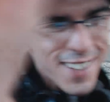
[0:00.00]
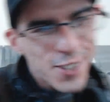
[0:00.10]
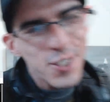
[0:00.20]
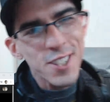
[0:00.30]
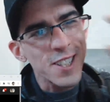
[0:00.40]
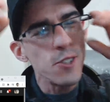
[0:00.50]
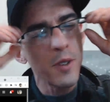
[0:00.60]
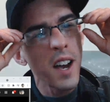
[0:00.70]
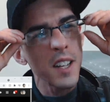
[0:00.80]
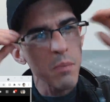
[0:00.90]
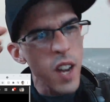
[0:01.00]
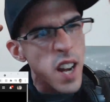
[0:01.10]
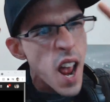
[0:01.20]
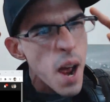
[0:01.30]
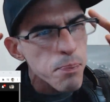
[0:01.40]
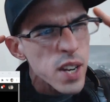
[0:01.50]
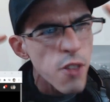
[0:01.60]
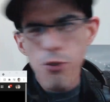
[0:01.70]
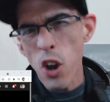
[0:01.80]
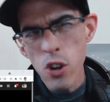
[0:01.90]
good to see you guys, man. Happy
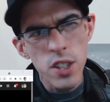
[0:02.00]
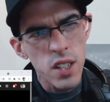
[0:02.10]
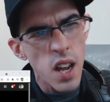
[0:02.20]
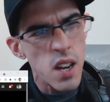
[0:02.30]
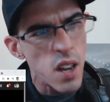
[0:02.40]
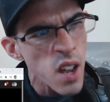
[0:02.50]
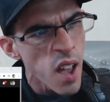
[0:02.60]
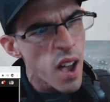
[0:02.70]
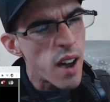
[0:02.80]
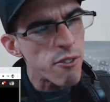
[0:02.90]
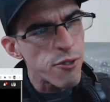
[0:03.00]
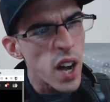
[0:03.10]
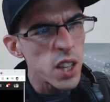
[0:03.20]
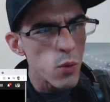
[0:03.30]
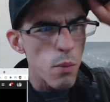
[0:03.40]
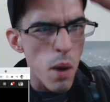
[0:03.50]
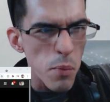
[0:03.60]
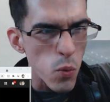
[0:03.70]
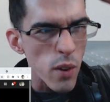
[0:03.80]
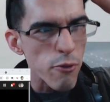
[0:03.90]
Thursday. I finally
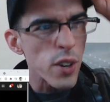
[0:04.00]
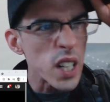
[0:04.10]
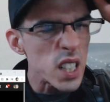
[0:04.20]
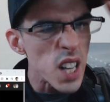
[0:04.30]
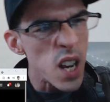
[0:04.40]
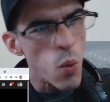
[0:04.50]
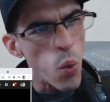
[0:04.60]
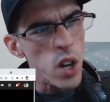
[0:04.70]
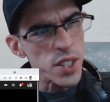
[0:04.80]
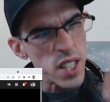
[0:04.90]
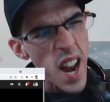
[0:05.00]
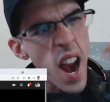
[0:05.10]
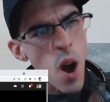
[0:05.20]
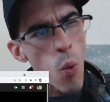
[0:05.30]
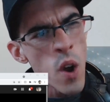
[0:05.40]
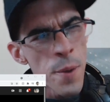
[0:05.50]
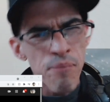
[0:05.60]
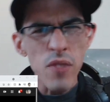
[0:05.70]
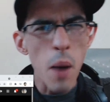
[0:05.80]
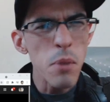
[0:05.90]
remembered what freaking day it was. Now,
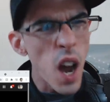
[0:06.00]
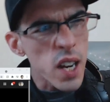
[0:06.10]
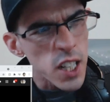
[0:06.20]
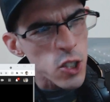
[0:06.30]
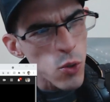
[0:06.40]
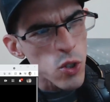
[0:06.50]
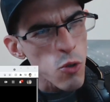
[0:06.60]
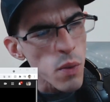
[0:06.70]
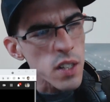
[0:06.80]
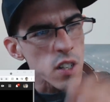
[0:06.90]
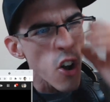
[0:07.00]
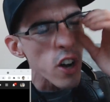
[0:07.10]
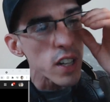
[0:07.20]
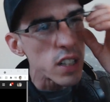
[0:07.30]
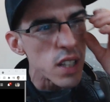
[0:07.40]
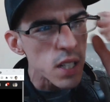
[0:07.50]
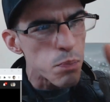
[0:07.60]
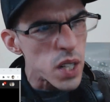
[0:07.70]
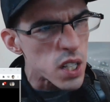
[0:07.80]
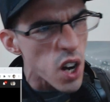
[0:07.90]
I'm not going to do too much talking in this
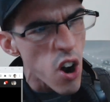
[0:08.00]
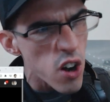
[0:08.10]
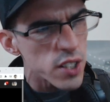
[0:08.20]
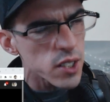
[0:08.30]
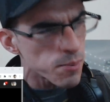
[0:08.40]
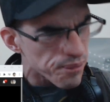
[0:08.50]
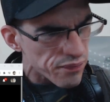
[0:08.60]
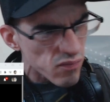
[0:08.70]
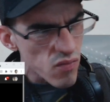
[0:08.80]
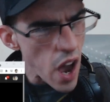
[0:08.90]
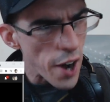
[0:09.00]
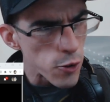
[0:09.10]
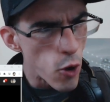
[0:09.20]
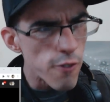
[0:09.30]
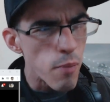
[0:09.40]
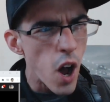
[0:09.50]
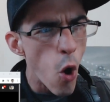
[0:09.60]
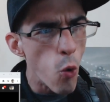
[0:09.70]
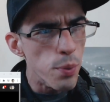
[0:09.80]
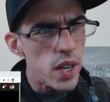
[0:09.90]
because... I don't know if my
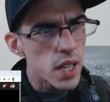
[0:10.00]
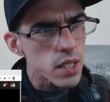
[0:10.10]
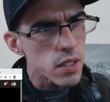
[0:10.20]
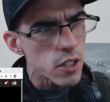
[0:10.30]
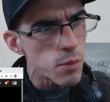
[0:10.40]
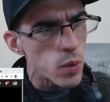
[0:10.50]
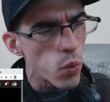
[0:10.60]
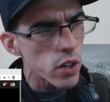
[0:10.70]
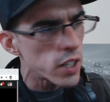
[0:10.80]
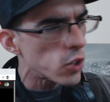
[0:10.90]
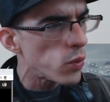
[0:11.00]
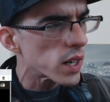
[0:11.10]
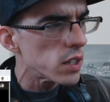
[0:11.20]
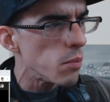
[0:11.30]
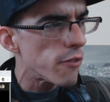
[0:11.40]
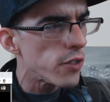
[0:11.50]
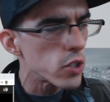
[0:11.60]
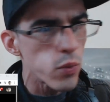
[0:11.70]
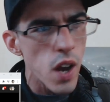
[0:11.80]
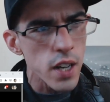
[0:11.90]
OBS is going to be working correctly. My
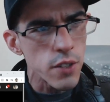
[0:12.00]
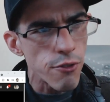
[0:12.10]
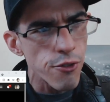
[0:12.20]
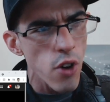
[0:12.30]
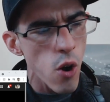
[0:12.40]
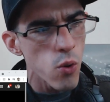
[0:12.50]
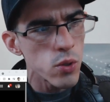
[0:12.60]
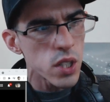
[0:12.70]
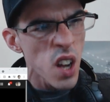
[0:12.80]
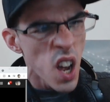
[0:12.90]
first reaction froze.